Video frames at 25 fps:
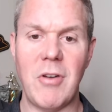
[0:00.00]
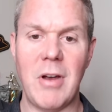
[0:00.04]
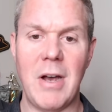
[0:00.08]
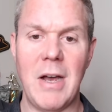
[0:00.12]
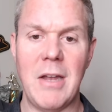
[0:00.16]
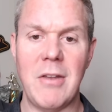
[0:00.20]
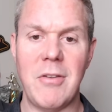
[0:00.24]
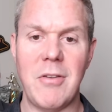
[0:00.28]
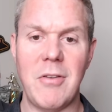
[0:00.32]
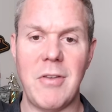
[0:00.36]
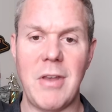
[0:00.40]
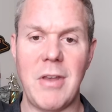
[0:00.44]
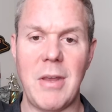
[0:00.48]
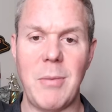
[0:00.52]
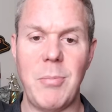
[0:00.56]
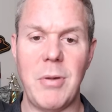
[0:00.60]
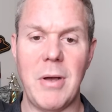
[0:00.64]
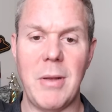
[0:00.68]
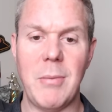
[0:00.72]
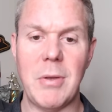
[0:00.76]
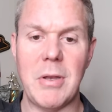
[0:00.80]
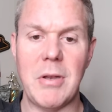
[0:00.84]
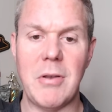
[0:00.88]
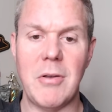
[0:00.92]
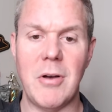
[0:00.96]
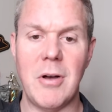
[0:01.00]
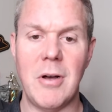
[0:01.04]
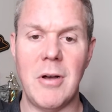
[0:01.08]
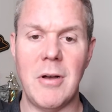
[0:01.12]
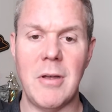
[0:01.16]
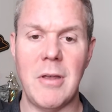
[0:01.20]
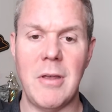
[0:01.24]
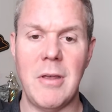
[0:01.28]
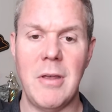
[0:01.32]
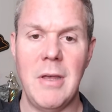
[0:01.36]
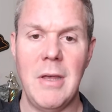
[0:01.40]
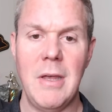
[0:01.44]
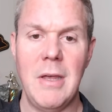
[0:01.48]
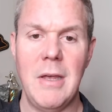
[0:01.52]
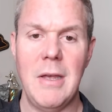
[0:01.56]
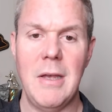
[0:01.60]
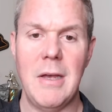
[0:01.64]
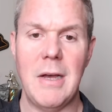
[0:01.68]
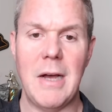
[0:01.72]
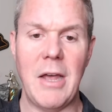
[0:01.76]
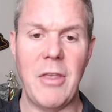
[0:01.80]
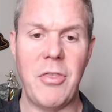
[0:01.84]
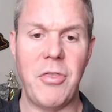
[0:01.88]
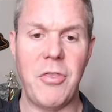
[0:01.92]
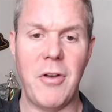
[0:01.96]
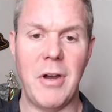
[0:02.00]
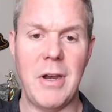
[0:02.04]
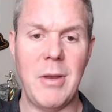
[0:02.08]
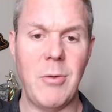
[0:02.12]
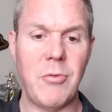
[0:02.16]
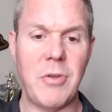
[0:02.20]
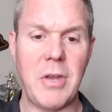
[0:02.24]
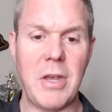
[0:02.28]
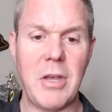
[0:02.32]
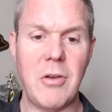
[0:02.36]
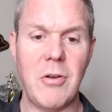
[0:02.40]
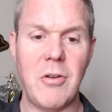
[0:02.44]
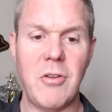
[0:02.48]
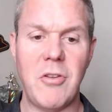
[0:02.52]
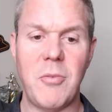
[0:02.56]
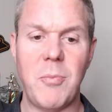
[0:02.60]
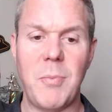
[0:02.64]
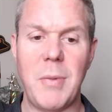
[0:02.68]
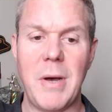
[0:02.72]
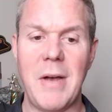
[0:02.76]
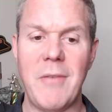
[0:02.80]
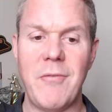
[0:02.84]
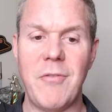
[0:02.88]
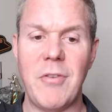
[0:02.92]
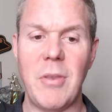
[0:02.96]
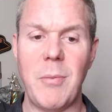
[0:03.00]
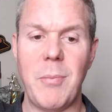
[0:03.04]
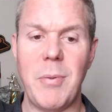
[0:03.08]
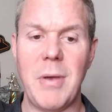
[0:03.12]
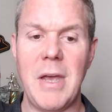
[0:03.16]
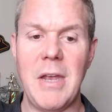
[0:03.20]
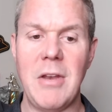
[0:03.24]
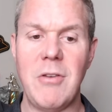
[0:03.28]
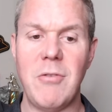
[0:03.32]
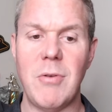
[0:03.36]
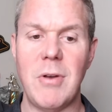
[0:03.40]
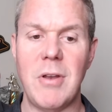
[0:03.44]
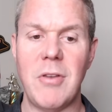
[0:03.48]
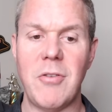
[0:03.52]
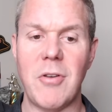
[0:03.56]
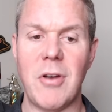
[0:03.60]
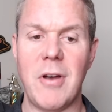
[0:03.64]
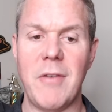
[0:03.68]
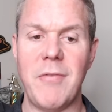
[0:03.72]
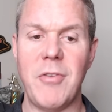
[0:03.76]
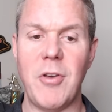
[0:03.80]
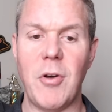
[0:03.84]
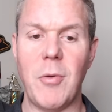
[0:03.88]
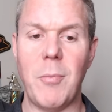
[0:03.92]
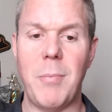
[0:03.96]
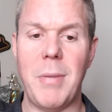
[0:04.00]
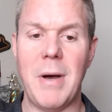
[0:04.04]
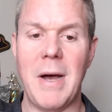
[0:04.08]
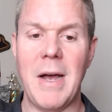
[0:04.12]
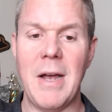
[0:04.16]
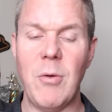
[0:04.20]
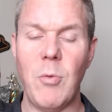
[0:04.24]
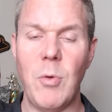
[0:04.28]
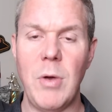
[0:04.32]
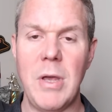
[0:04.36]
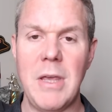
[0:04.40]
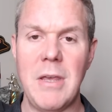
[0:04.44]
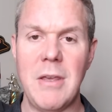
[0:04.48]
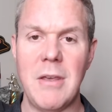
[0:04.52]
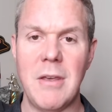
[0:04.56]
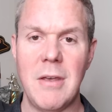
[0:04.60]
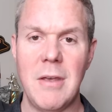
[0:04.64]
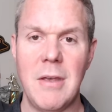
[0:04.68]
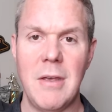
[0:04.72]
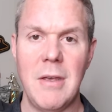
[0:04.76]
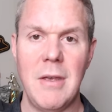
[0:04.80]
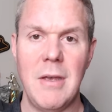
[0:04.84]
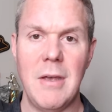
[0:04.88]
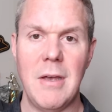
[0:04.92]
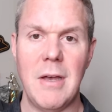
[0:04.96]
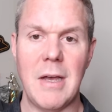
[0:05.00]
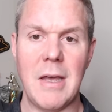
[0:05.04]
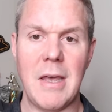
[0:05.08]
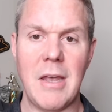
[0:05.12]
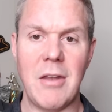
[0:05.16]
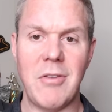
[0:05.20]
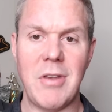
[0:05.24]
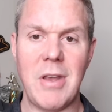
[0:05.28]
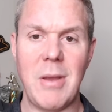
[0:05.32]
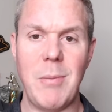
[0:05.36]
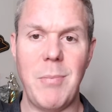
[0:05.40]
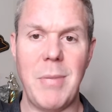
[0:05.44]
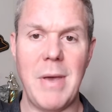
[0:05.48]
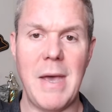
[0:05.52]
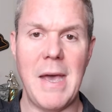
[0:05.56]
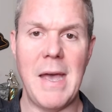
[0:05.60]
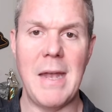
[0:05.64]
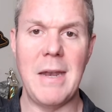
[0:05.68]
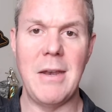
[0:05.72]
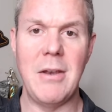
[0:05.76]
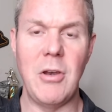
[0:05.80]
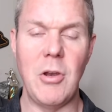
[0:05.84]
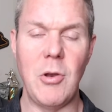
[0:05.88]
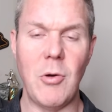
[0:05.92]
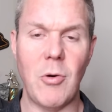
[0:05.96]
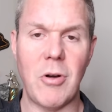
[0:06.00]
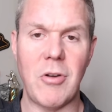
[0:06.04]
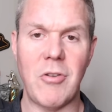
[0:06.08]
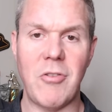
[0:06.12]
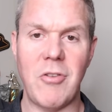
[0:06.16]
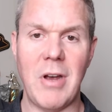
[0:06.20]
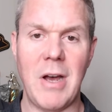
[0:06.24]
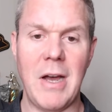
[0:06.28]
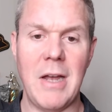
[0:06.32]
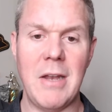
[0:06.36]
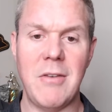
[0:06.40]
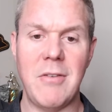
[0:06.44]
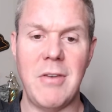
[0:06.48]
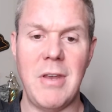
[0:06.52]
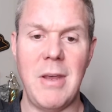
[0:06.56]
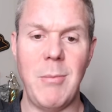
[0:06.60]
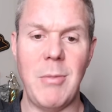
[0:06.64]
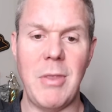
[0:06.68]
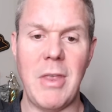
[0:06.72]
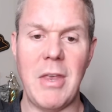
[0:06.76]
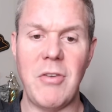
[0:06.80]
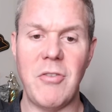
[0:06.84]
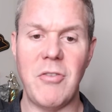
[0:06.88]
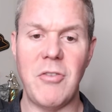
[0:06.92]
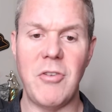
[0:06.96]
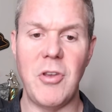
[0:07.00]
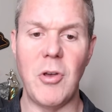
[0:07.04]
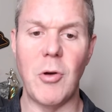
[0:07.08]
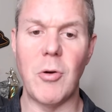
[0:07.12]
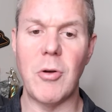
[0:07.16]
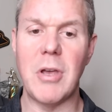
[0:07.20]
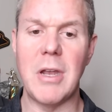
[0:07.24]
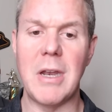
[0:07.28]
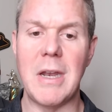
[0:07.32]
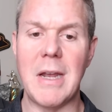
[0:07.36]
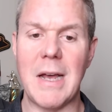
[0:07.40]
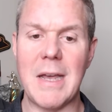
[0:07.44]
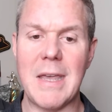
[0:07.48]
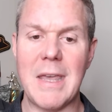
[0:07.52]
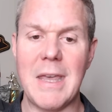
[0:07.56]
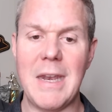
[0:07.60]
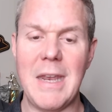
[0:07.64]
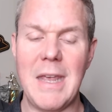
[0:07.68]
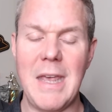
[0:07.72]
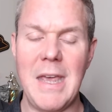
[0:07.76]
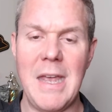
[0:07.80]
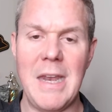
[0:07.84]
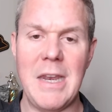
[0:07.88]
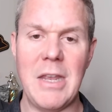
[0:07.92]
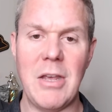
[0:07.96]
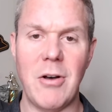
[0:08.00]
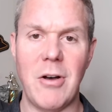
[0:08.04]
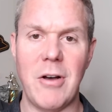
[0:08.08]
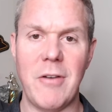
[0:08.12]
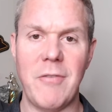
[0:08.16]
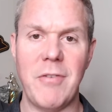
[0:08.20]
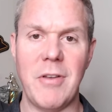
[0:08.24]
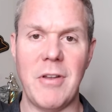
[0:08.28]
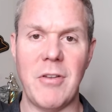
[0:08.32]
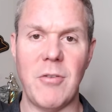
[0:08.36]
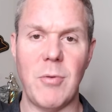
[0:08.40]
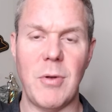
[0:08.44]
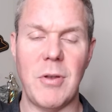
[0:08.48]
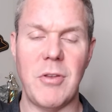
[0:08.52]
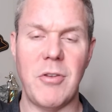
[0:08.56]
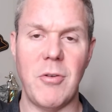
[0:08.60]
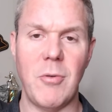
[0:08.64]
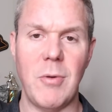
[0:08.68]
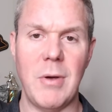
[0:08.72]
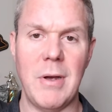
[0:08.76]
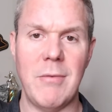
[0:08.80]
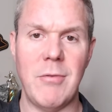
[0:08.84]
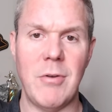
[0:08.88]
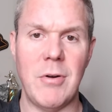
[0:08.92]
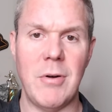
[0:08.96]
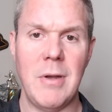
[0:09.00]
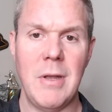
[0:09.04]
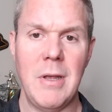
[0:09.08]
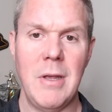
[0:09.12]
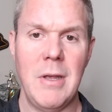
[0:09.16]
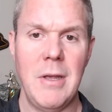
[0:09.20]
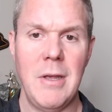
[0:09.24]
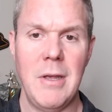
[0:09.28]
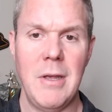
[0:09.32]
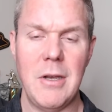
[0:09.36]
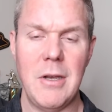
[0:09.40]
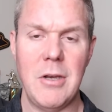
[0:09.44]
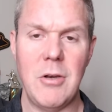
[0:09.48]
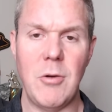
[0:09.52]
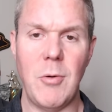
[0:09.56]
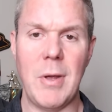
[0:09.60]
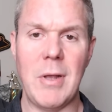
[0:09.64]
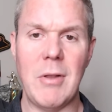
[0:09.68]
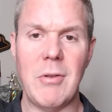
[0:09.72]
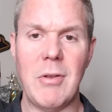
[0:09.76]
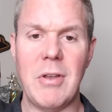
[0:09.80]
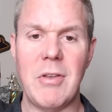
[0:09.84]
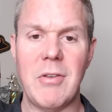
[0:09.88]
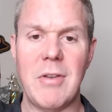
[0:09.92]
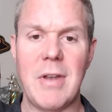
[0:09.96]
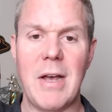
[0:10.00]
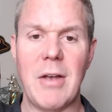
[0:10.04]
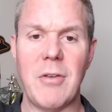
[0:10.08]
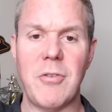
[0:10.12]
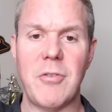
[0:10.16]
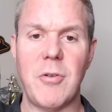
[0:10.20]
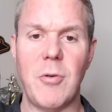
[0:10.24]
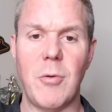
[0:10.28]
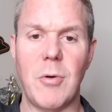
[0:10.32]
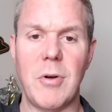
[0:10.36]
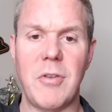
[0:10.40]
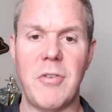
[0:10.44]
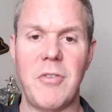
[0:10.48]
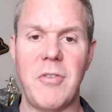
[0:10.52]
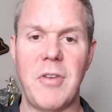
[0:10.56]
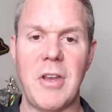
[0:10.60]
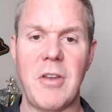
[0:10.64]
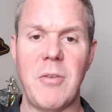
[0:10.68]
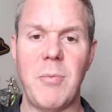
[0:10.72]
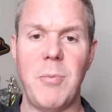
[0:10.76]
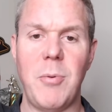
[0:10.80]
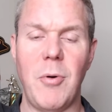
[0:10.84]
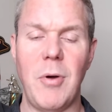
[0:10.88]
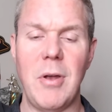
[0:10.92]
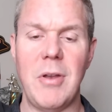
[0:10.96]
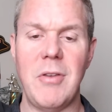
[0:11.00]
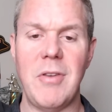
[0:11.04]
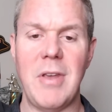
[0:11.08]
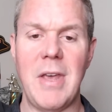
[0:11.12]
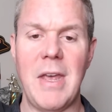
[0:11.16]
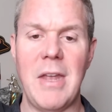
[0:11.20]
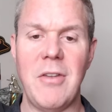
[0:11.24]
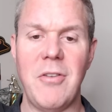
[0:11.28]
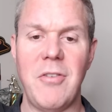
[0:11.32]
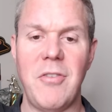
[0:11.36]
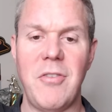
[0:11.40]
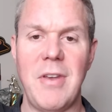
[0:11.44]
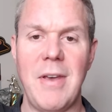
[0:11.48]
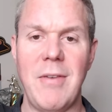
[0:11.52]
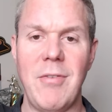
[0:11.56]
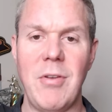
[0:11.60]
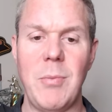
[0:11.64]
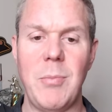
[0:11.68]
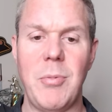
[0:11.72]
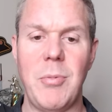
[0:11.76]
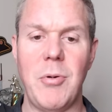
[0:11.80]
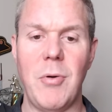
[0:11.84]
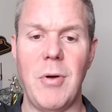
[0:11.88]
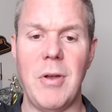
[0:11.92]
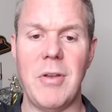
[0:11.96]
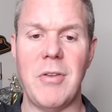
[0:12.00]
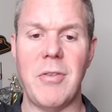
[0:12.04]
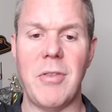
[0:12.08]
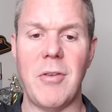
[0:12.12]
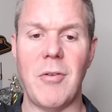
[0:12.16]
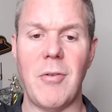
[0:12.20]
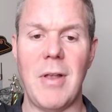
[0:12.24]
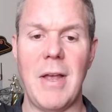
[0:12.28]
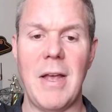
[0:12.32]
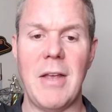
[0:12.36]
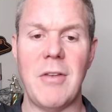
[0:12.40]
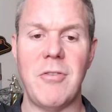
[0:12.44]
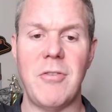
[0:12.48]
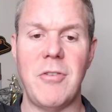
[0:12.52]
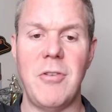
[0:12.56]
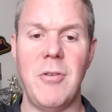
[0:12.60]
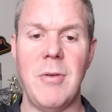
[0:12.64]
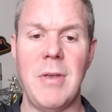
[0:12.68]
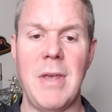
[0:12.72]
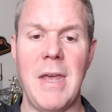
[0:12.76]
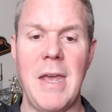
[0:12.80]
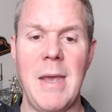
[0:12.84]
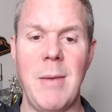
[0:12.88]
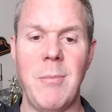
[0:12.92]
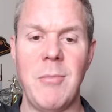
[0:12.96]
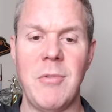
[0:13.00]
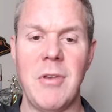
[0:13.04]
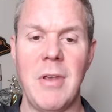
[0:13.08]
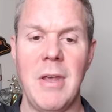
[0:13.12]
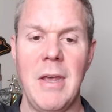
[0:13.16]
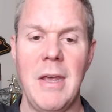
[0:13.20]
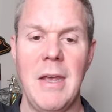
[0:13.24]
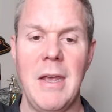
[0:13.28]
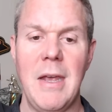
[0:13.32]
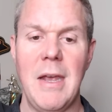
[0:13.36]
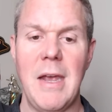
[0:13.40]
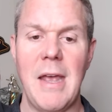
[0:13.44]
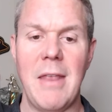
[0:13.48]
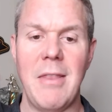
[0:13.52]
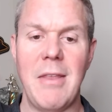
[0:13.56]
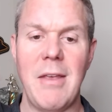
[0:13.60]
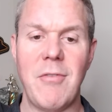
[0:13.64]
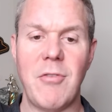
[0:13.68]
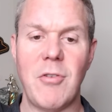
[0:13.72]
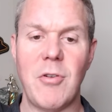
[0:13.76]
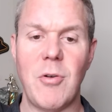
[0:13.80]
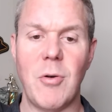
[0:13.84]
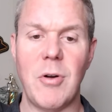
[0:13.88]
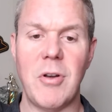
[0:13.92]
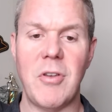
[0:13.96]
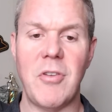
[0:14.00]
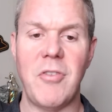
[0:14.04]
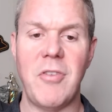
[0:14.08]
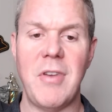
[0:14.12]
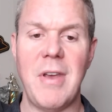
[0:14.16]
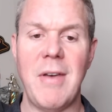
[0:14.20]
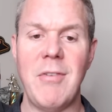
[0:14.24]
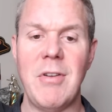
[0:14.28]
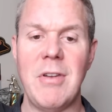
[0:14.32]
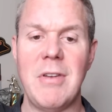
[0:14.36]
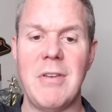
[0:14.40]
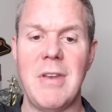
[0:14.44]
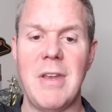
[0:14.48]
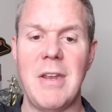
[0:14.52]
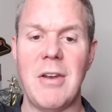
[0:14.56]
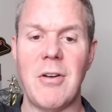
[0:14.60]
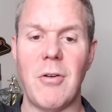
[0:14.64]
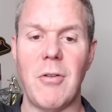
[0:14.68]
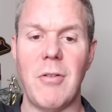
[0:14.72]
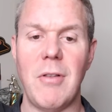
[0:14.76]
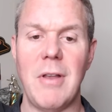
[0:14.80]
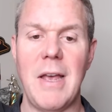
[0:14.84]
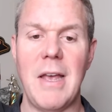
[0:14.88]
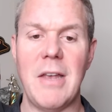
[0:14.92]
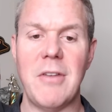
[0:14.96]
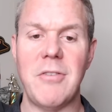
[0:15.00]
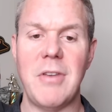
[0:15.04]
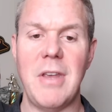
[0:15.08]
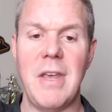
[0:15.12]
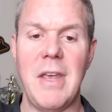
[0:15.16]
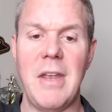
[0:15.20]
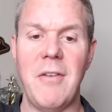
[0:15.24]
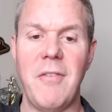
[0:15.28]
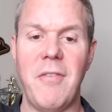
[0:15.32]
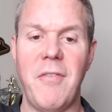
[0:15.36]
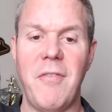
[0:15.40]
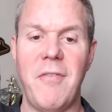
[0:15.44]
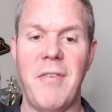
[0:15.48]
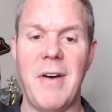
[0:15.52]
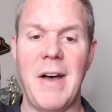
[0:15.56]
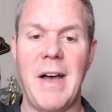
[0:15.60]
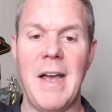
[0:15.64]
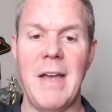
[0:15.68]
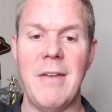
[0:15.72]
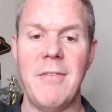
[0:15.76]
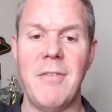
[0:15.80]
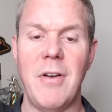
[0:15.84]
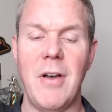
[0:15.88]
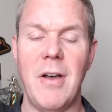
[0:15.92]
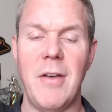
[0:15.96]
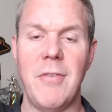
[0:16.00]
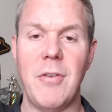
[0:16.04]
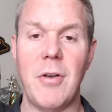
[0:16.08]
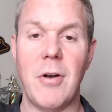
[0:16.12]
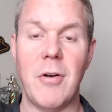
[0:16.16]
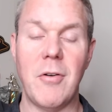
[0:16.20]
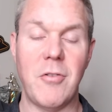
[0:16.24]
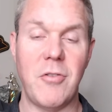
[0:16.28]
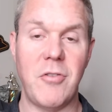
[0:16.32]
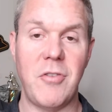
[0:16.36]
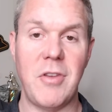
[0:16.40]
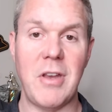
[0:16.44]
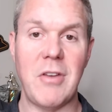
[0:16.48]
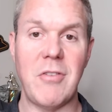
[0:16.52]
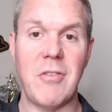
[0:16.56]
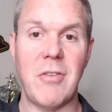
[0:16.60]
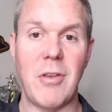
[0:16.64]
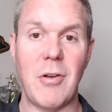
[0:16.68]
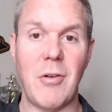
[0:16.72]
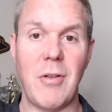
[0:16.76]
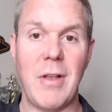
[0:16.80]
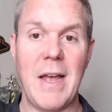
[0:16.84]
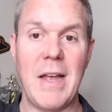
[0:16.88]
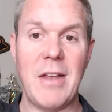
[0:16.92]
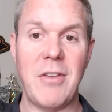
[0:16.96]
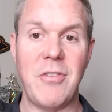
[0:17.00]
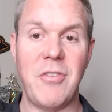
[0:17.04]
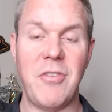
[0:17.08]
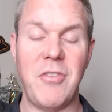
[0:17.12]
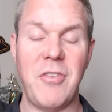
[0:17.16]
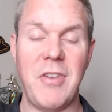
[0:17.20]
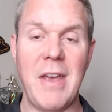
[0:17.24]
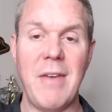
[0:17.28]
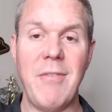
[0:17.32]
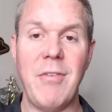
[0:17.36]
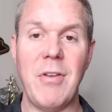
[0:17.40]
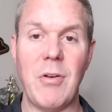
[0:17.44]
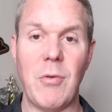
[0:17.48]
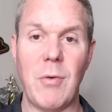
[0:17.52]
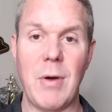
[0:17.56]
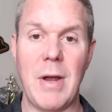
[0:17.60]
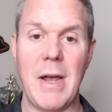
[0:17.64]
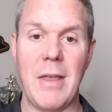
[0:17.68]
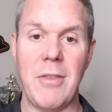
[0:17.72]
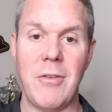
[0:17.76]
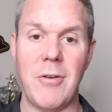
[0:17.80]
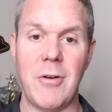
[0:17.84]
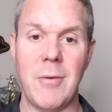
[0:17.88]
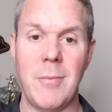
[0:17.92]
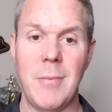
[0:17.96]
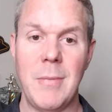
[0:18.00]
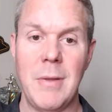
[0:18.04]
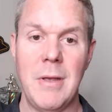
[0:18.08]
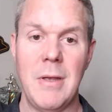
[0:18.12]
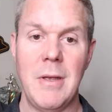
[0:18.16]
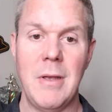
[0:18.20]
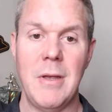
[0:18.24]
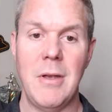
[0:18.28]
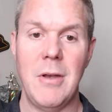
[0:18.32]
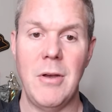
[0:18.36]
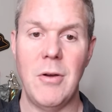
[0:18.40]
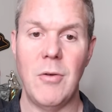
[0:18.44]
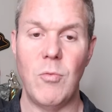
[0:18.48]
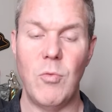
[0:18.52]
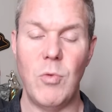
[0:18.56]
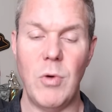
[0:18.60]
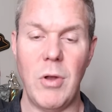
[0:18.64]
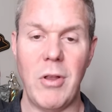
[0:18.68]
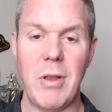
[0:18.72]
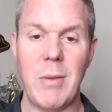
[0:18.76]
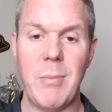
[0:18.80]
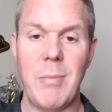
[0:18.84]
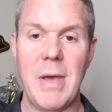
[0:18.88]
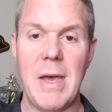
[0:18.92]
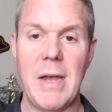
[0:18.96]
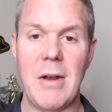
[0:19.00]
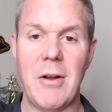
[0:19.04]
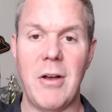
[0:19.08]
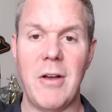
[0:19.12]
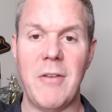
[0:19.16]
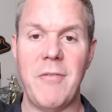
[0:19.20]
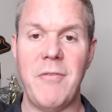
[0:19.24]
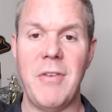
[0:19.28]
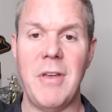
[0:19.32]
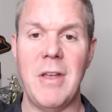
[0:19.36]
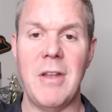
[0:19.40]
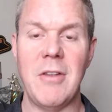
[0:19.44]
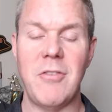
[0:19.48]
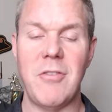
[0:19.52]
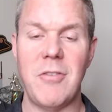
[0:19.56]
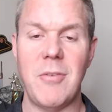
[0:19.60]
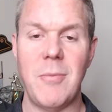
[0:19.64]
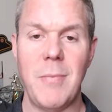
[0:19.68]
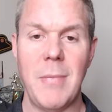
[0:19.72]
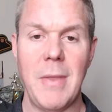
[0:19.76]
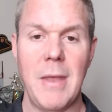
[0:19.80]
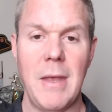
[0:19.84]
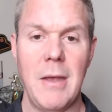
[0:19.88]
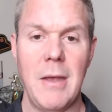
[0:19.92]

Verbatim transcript: Giants is a public dog. I thought it was a good spot for the Patriots off their bye week against a bad New York Giants team. They still could not get any offense whatsoever. New England's now scored six points and seven points in their last two games, and they've scored 17 or less in five of or six of their last seven rather. Really bad offense.